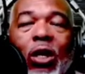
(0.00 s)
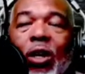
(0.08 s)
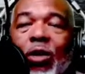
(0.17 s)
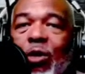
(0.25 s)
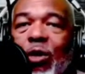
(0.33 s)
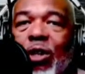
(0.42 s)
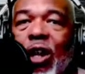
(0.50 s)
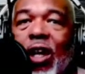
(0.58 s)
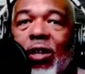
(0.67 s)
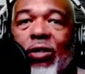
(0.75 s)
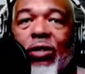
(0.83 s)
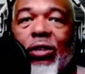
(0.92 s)
one hundred
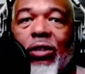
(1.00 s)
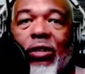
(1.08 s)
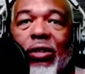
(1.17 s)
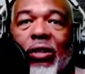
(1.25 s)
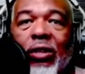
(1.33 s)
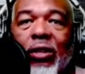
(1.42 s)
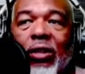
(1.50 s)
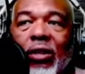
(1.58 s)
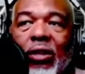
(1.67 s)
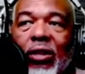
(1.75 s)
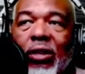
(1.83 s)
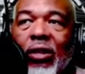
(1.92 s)
dollars.
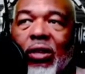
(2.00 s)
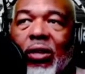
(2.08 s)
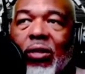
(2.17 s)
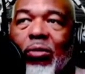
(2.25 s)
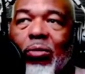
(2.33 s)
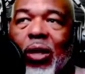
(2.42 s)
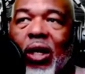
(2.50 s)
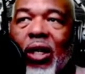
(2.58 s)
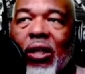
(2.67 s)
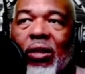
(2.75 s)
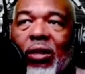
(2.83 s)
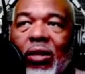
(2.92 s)

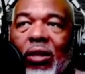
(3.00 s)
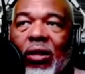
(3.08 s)
Man,